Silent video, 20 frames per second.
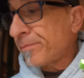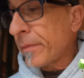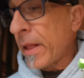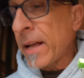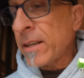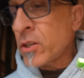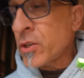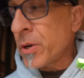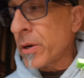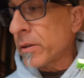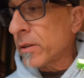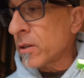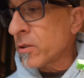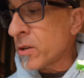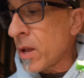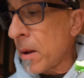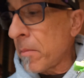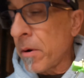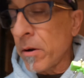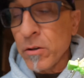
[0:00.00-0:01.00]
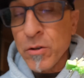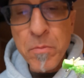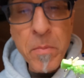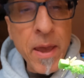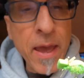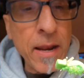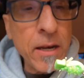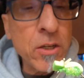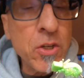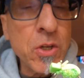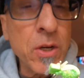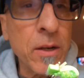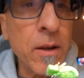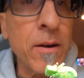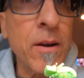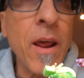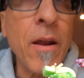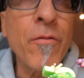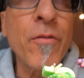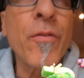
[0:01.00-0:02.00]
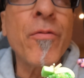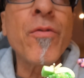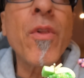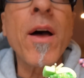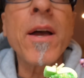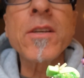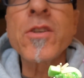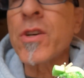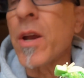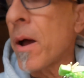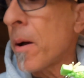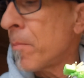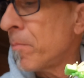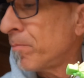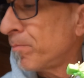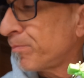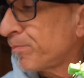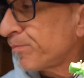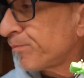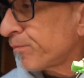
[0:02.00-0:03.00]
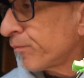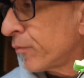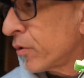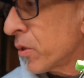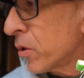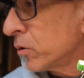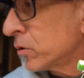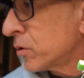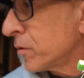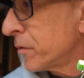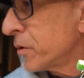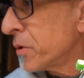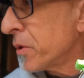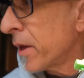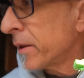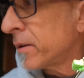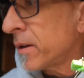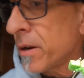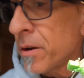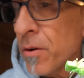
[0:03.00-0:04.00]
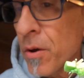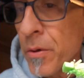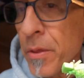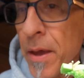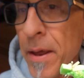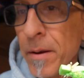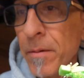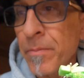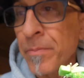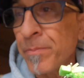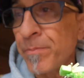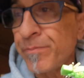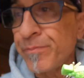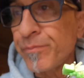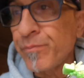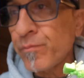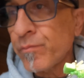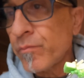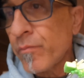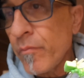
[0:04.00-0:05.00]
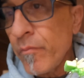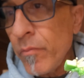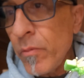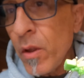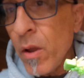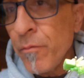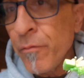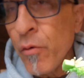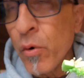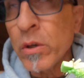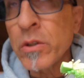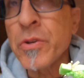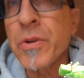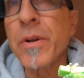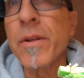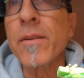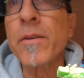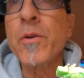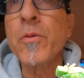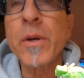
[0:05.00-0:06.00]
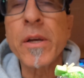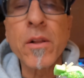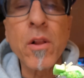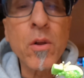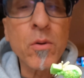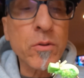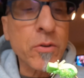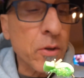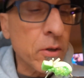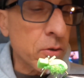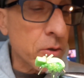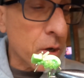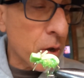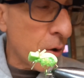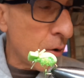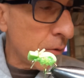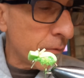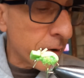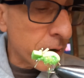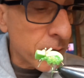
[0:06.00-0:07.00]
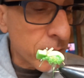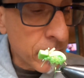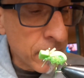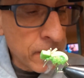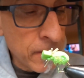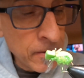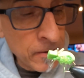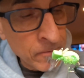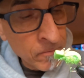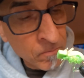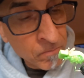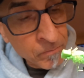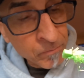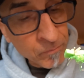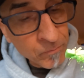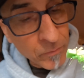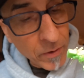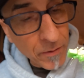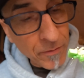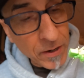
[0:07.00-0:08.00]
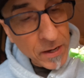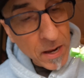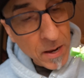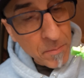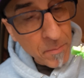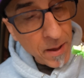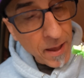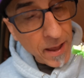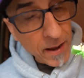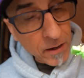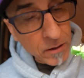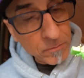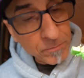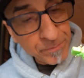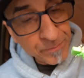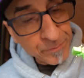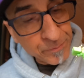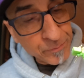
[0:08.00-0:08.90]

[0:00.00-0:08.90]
Last year at this time, I was managing the Denver Fly Shop, for those of you that didn't know that. And fortunately, we closed because of COVID. Never came back.